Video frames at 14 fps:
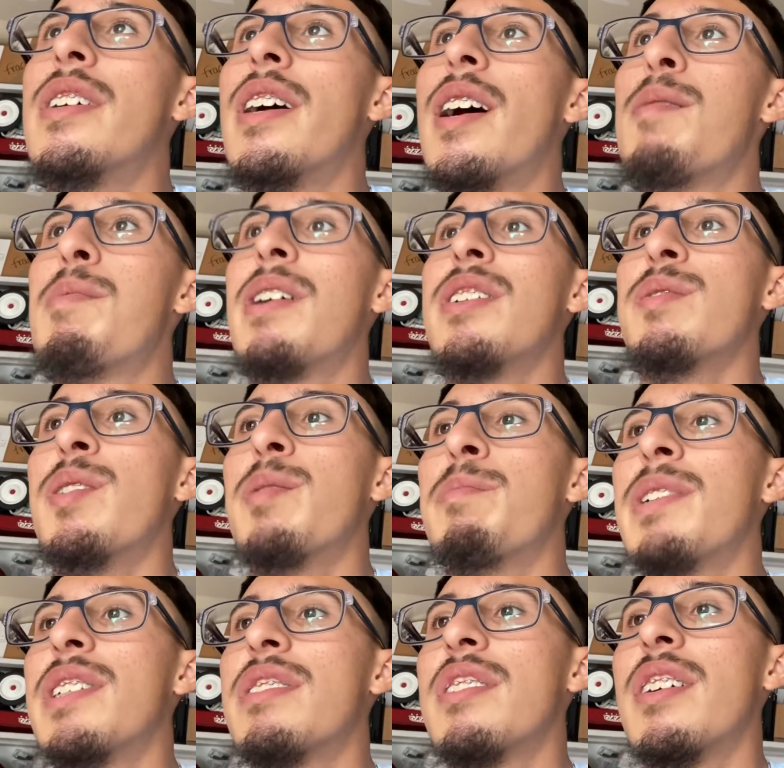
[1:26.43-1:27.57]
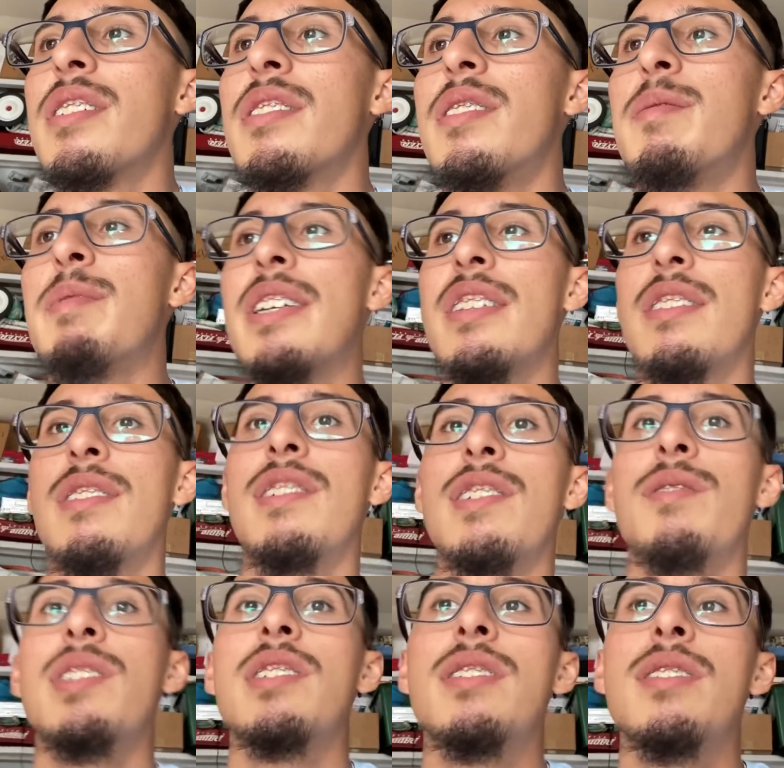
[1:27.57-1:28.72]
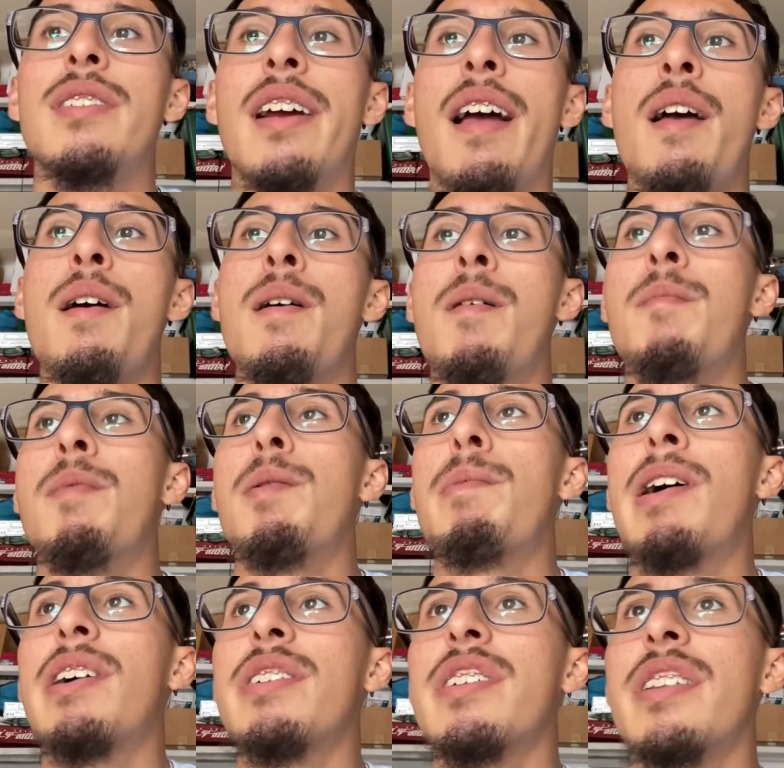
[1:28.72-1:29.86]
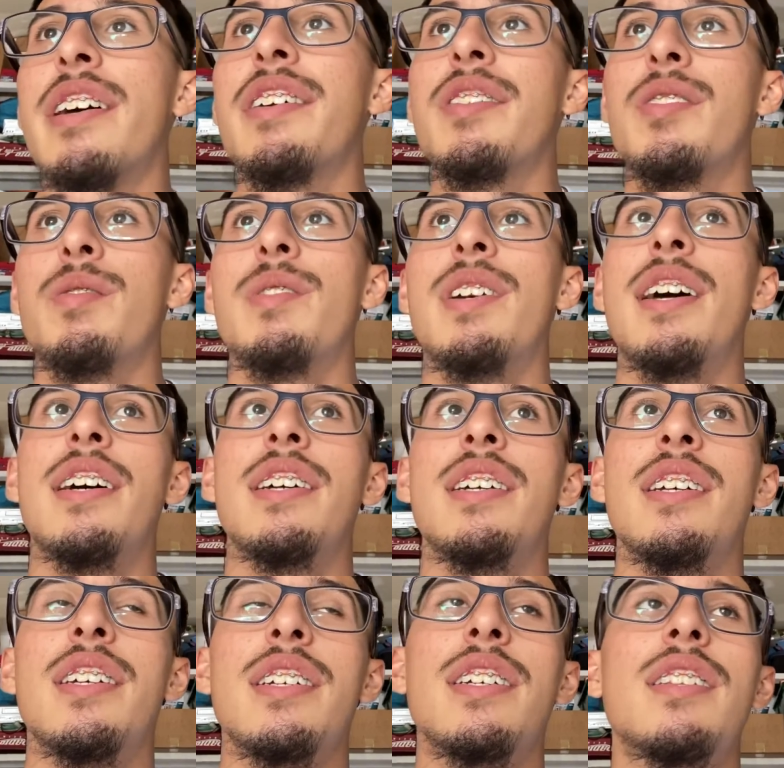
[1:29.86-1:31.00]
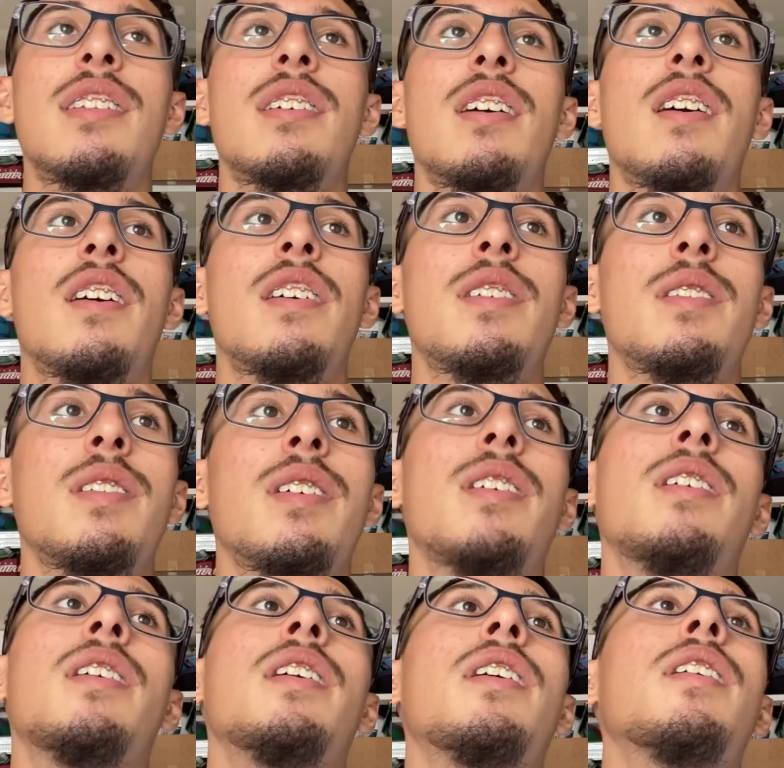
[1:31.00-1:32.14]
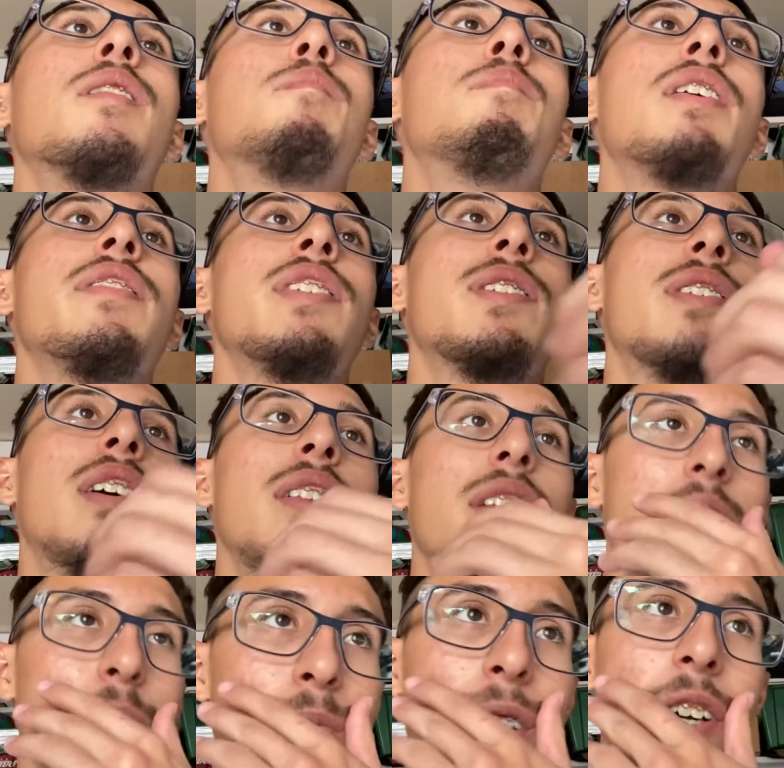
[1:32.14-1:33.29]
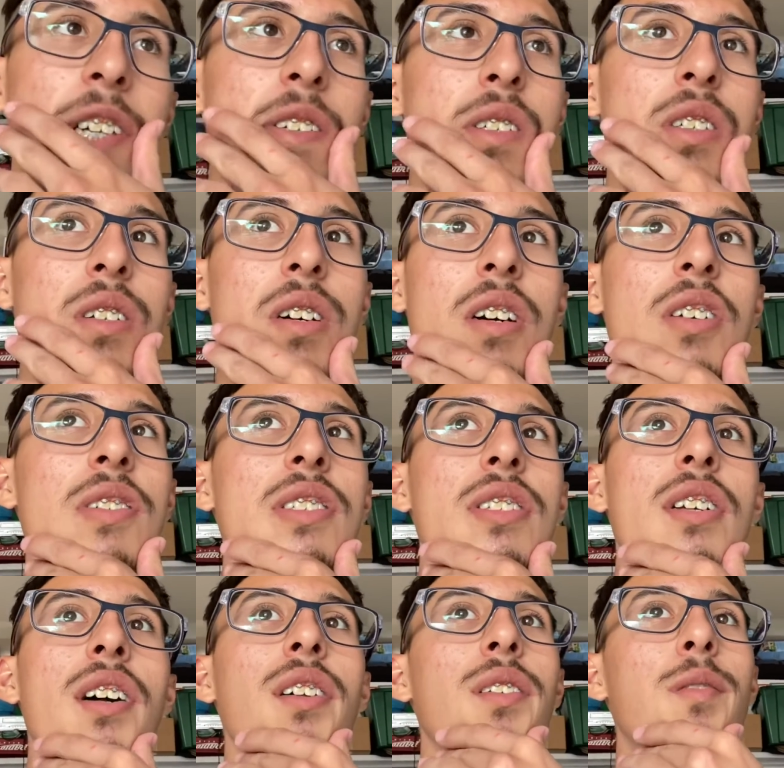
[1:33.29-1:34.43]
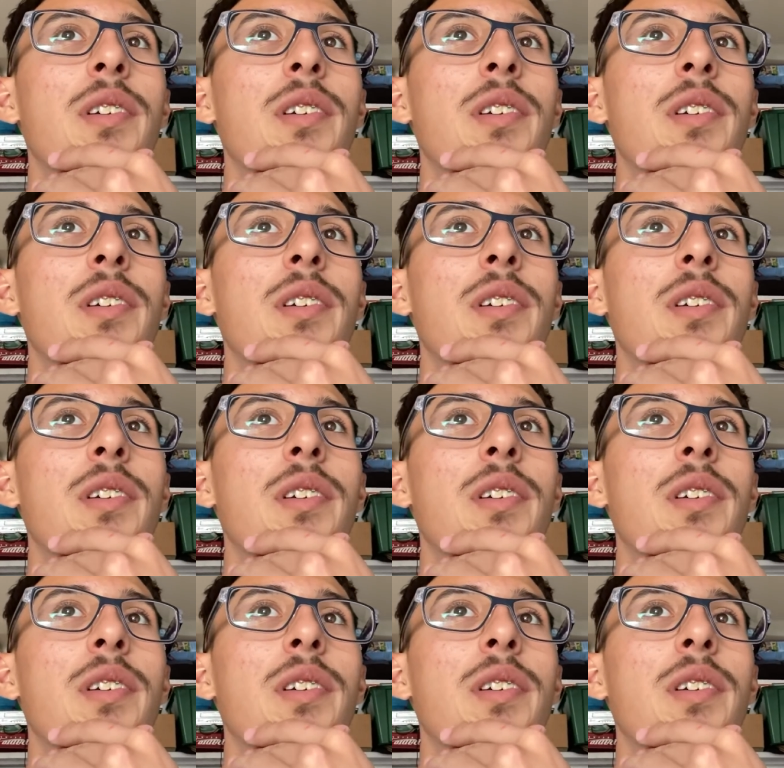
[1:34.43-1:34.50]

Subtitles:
I probably won't be installing them like during the winter, but probably like when I get the car, maybe around like March or so, I'll install them.